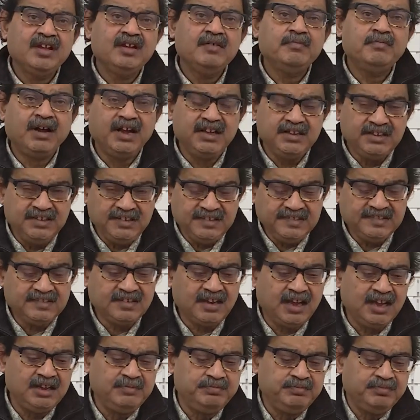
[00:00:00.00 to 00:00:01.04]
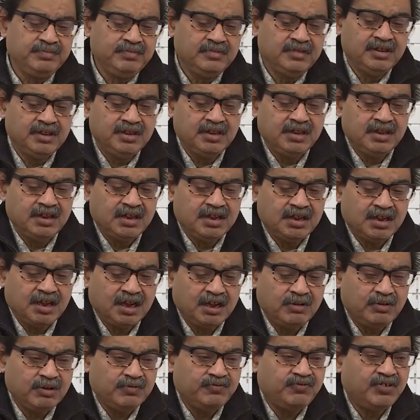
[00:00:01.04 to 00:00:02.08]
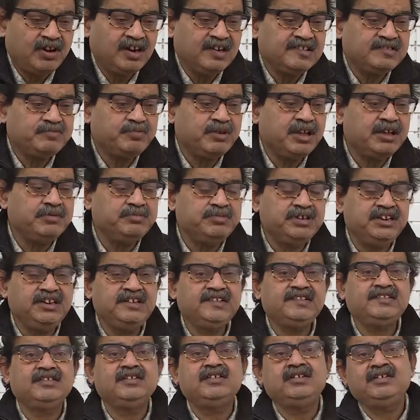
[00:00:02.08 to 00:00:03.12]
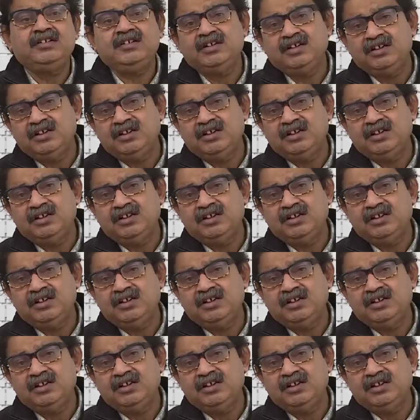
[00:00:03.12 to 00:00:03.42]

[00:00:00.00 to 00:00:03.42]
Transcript: By this time, our first Prime Minister